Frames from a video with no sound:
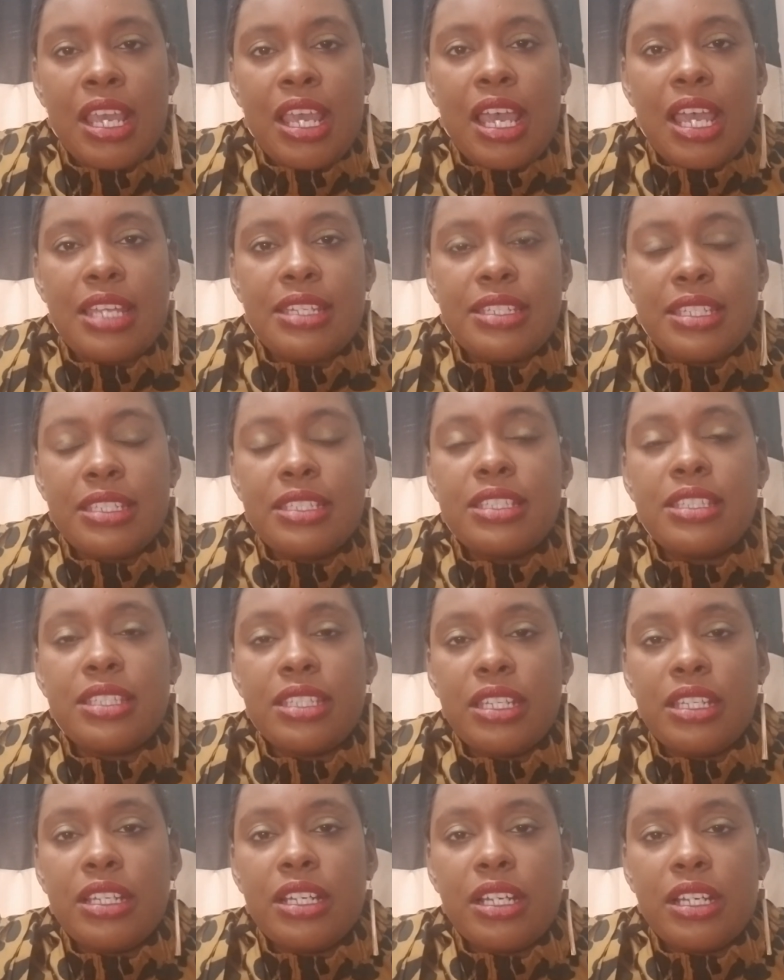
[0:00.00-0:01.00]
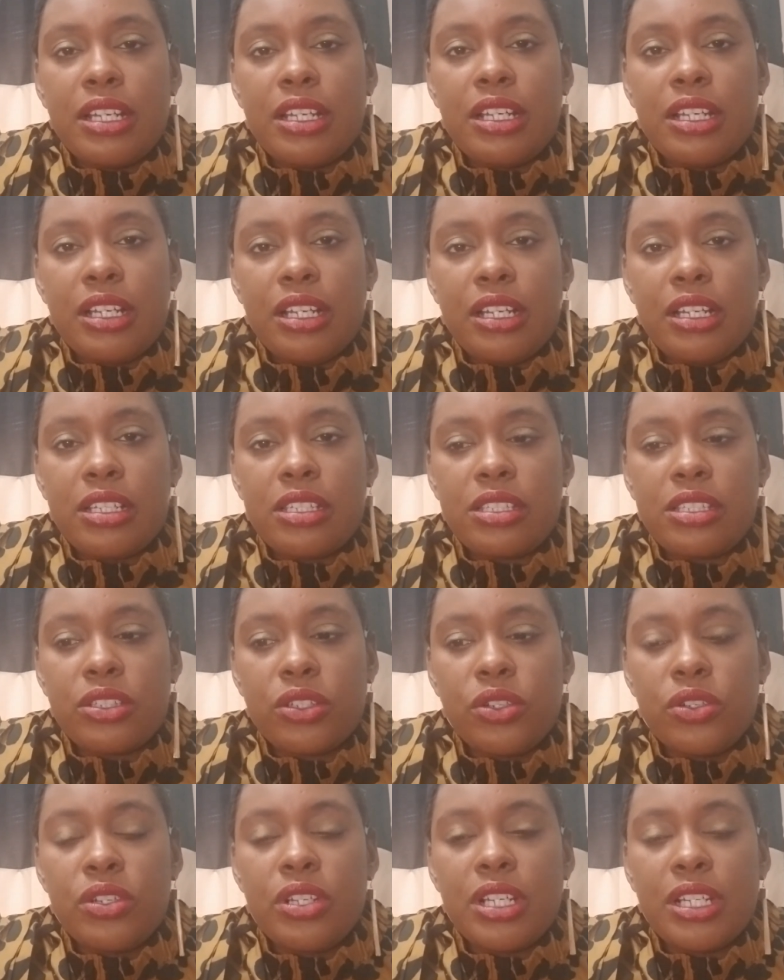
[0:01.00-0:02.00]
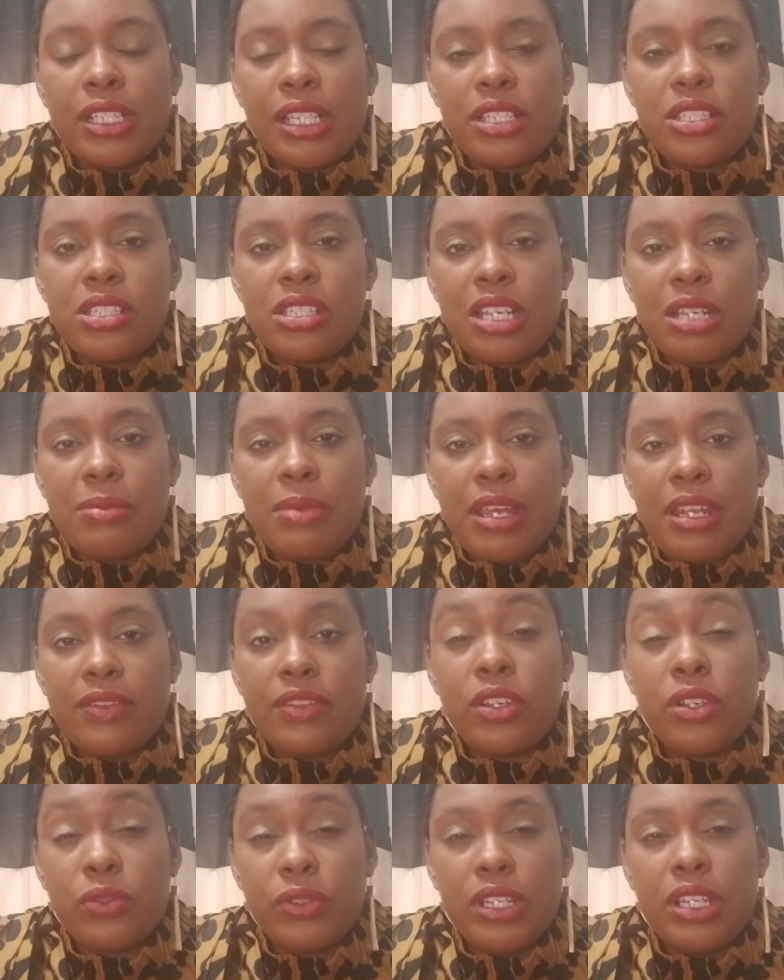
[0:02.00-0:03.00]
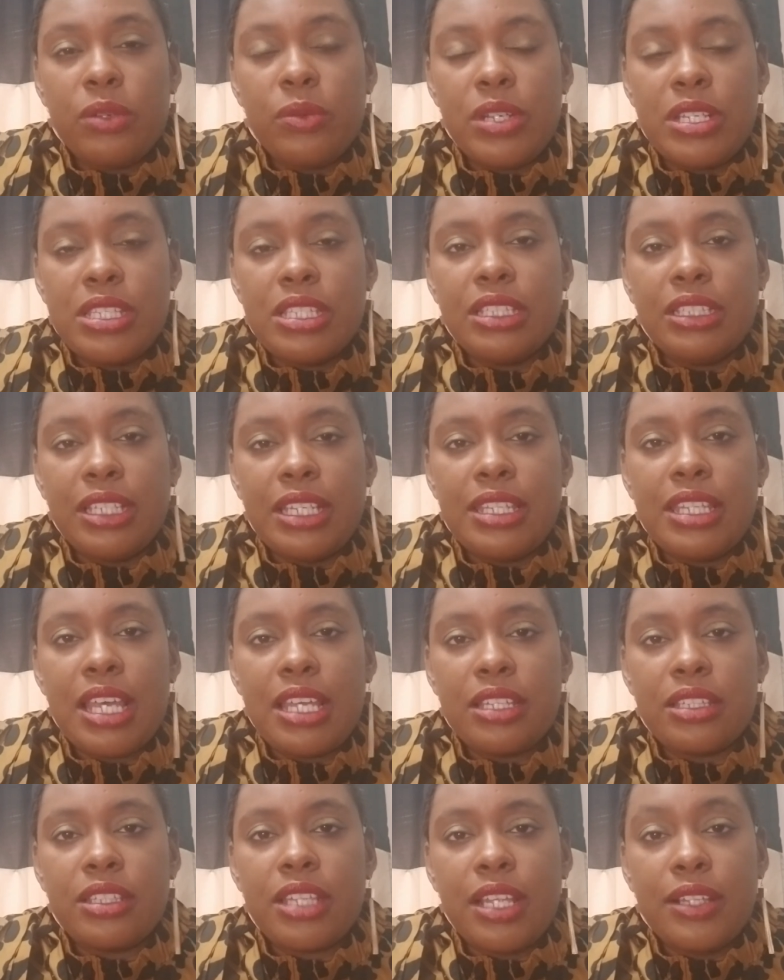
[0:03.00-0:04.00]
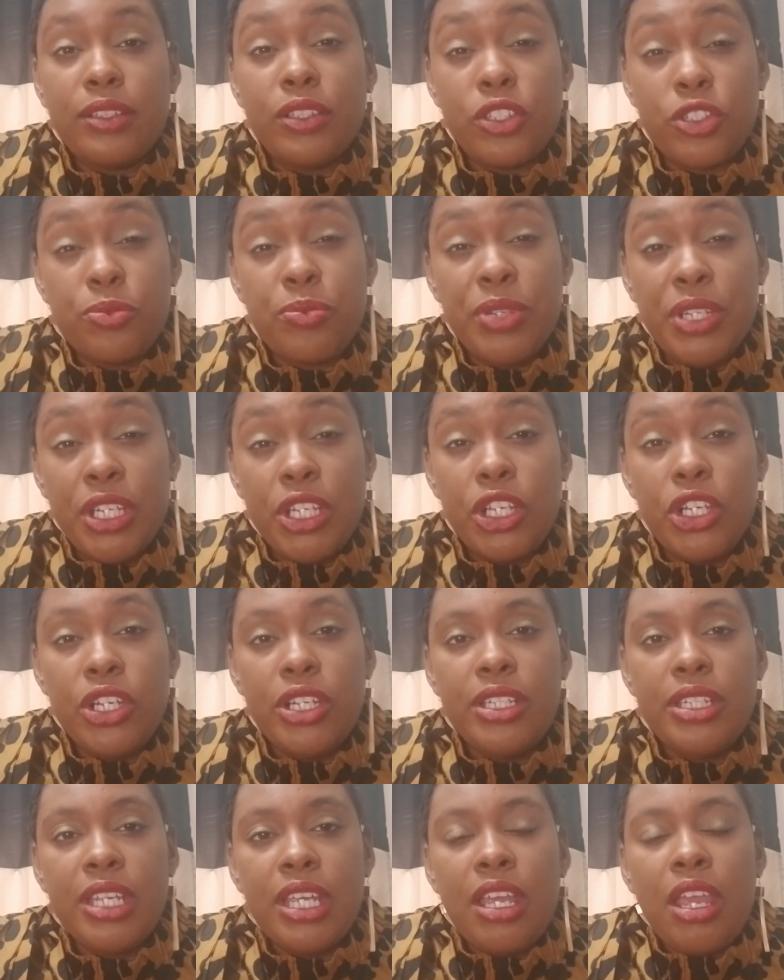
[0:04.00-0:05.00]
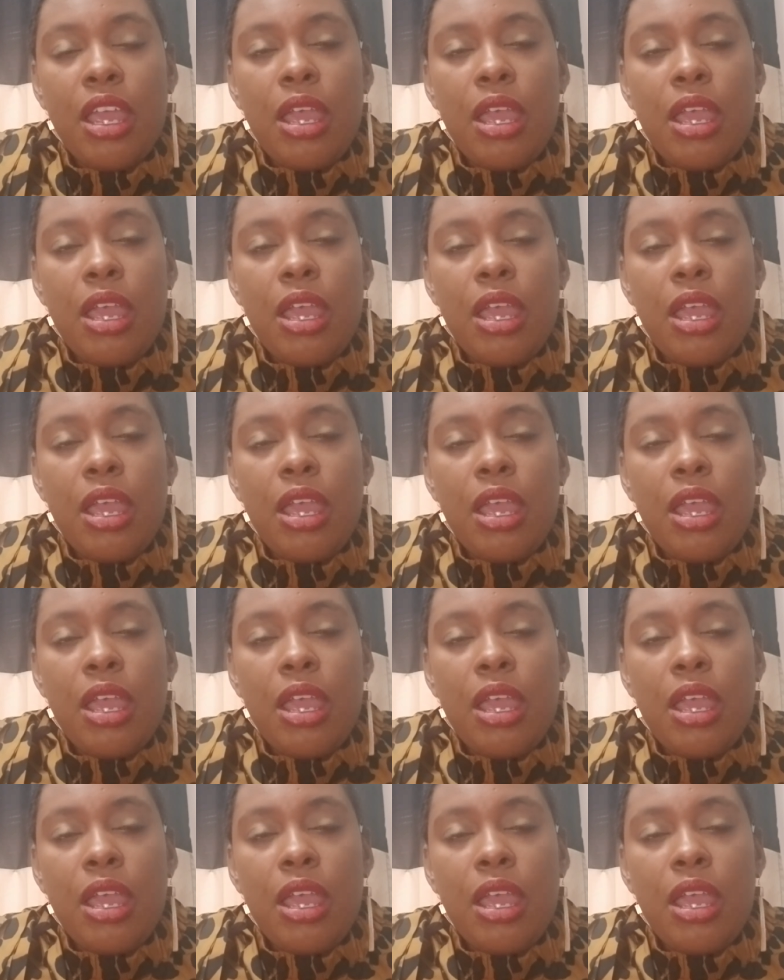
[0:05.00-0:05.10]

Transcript: I did see a Sakura collection come out of Korea recently that looked pretty good,